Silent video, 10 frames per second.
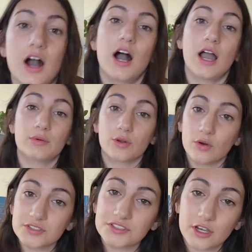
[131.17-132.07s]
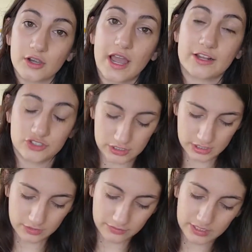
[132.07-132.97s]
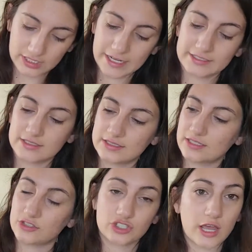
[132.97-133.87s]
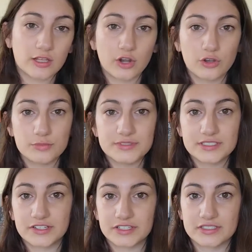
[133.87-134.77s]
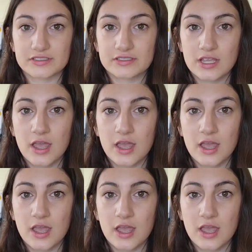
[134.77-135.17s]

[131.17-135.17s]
I would also actually really like to see the Charlotte Holmes series